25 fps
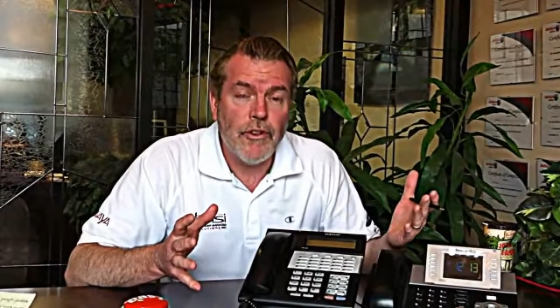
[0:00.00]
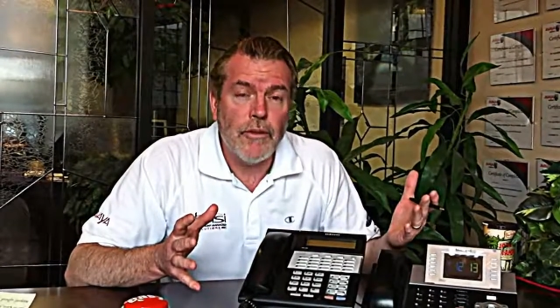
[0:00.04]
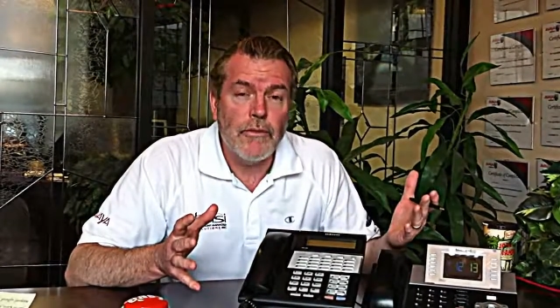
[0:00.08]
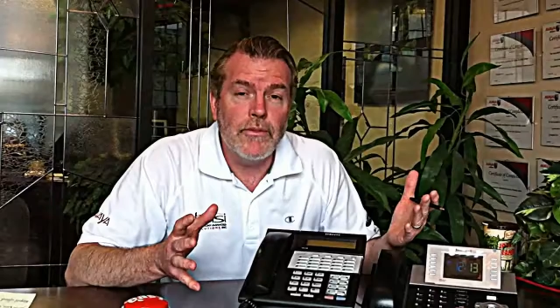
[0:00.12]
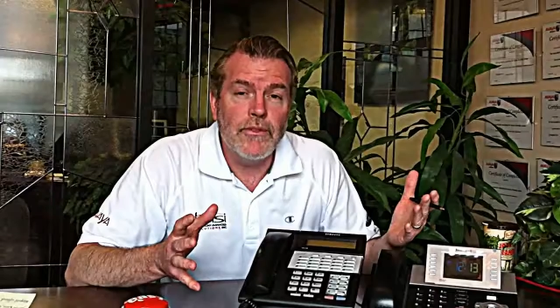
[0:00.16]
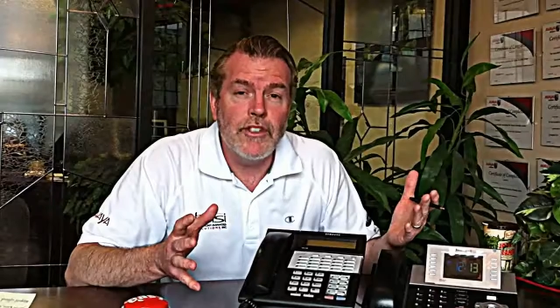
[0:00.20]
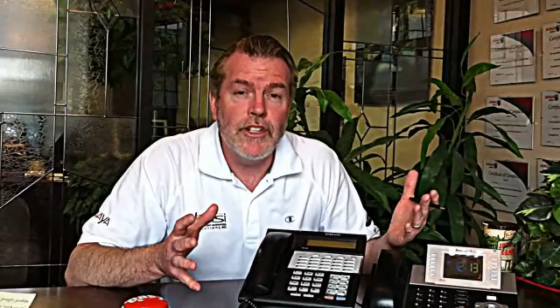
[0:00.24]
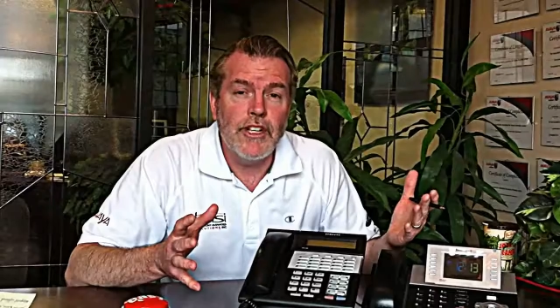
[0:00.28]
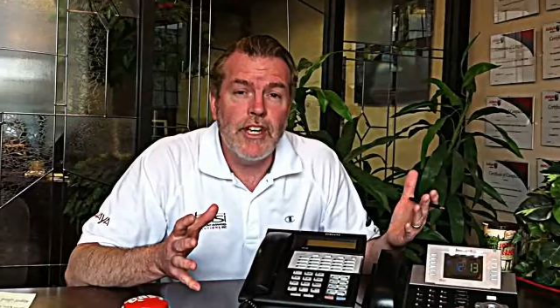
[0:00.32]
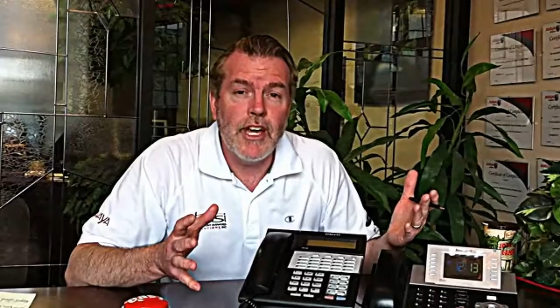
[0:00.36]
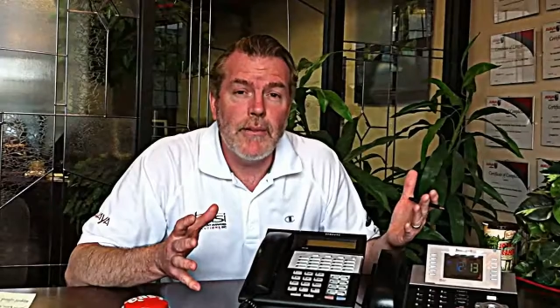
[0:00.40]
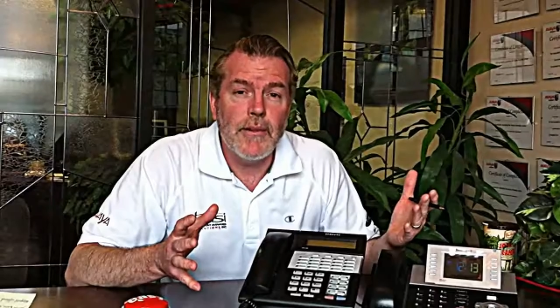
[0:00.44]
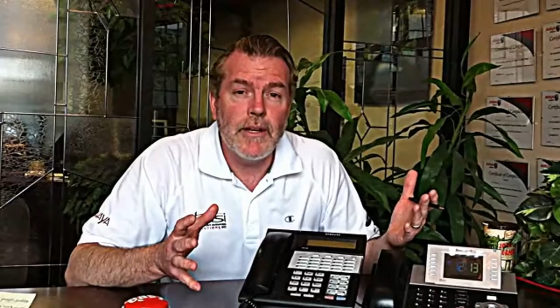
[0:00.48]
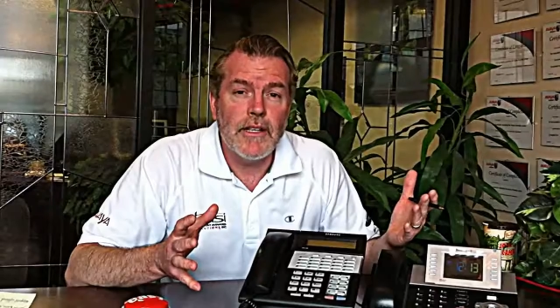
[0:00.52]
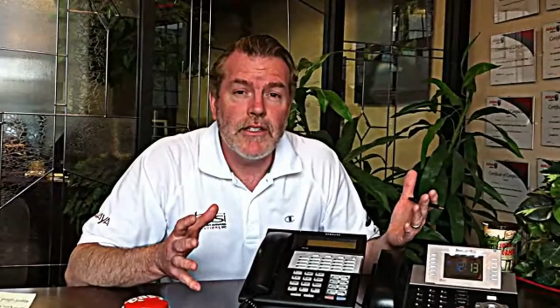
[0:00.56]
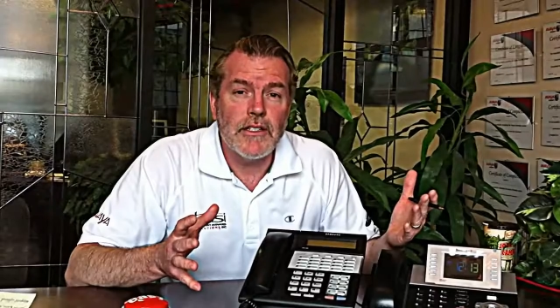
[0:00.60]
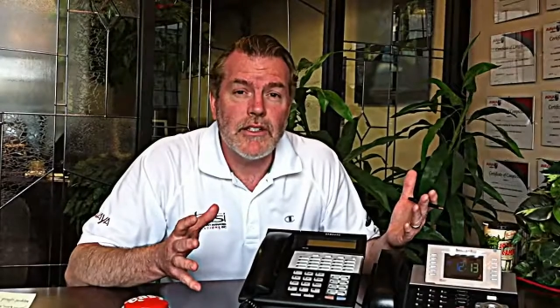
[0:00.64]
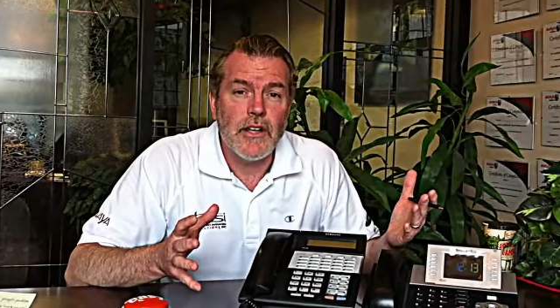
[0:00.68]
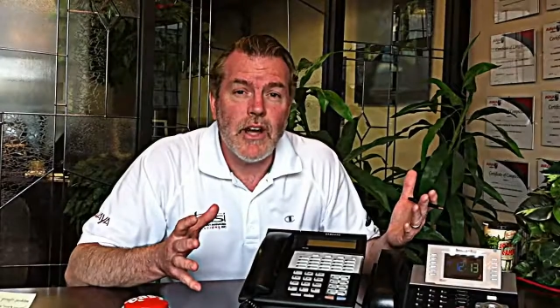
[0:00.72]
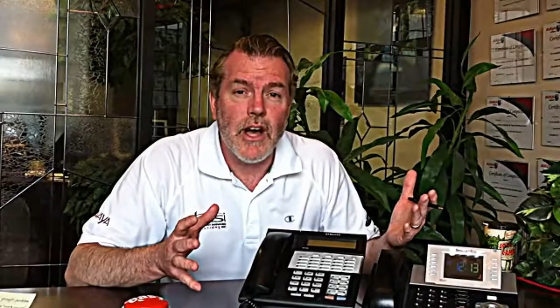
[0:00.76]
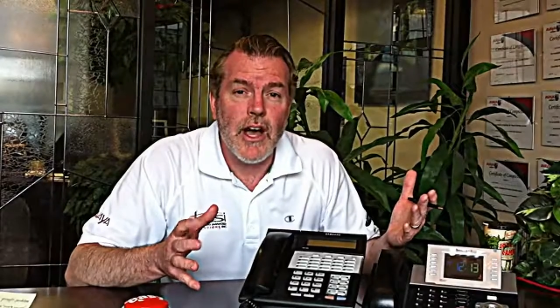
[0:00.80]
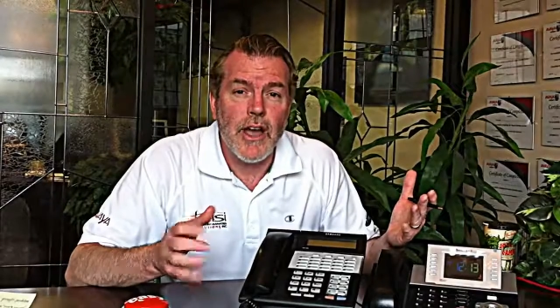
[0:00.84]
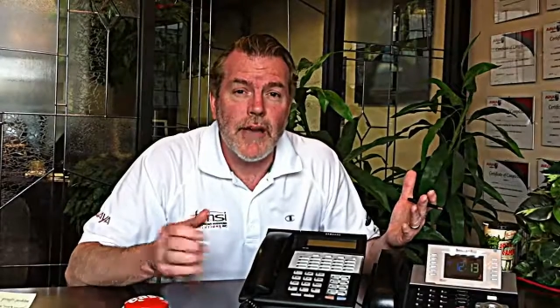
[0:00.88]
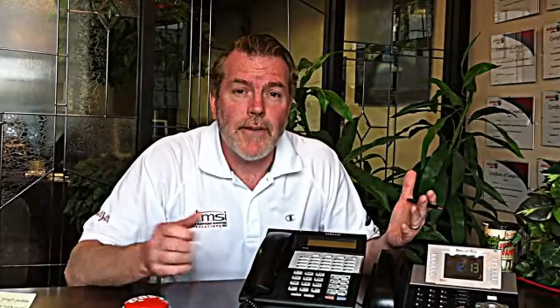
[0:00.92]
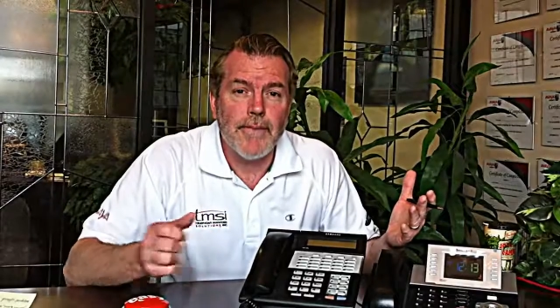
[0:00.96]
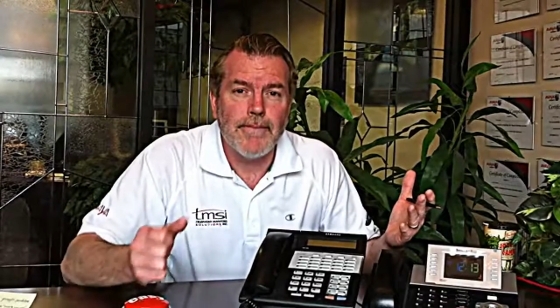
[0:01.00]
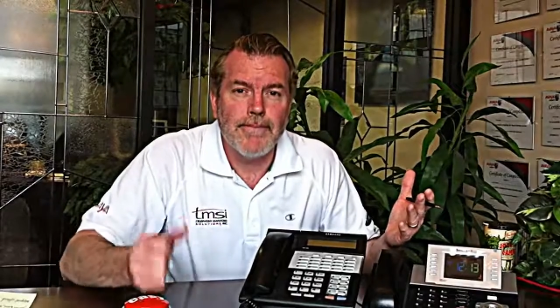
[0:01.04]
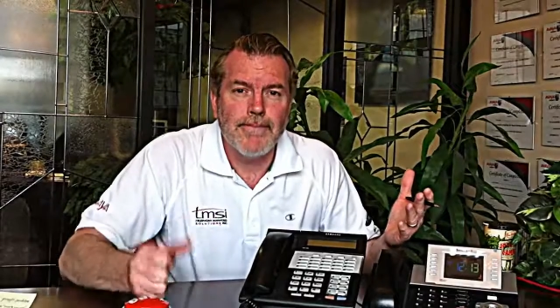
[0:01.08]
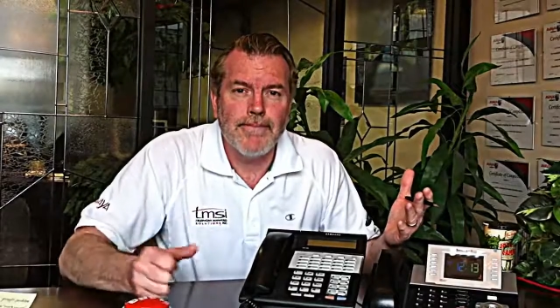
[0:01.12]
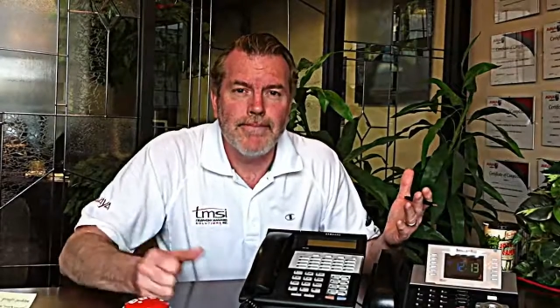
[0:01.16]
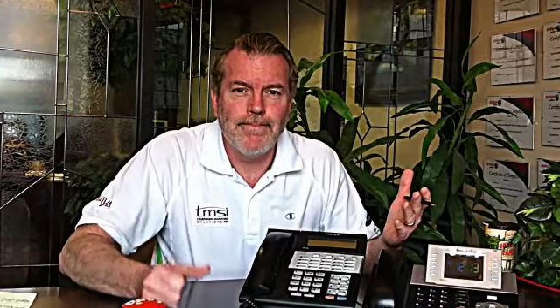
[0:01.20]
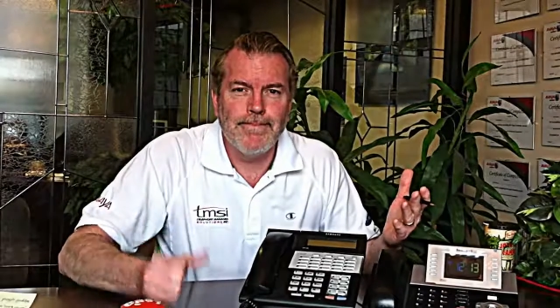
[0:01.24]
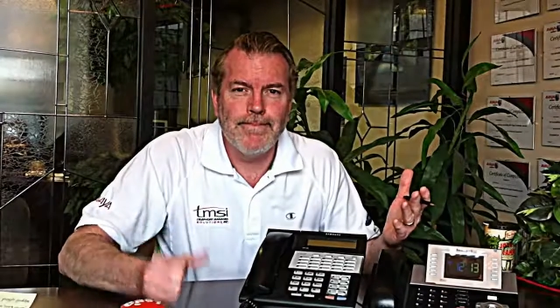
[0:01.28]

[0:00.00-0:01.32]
from TMSI.